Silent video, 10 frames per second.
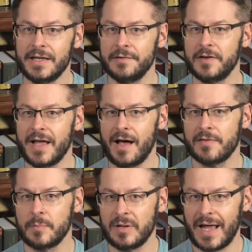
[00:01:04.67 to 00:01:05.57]
given how
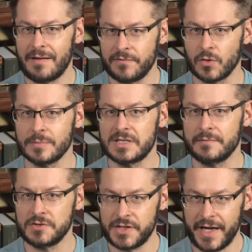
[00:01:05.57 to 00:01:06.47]
the platforms
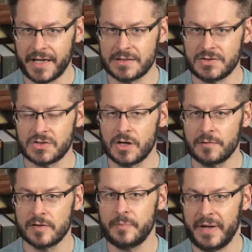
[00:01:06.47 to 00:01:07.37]
have changed
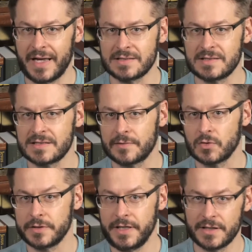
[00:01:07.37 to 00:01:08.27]
over the past
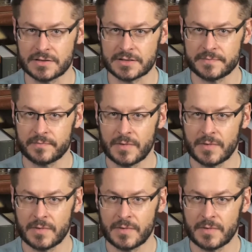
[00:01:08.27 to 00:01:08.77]
several years.